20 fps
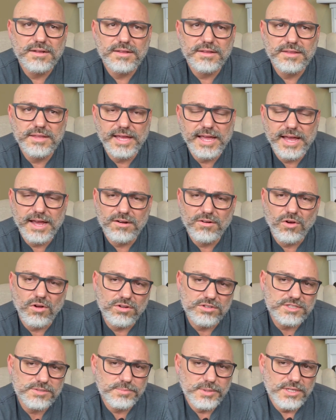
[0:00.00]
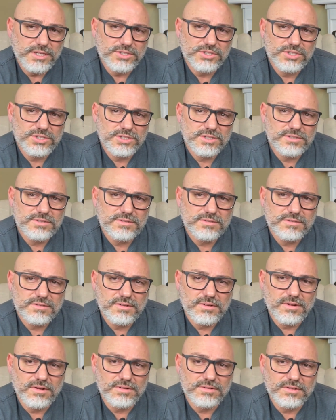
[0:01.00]
they had all speech,
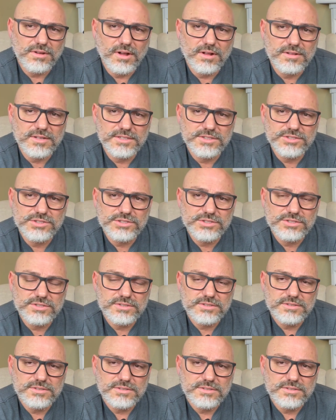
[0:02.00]
all knowledge,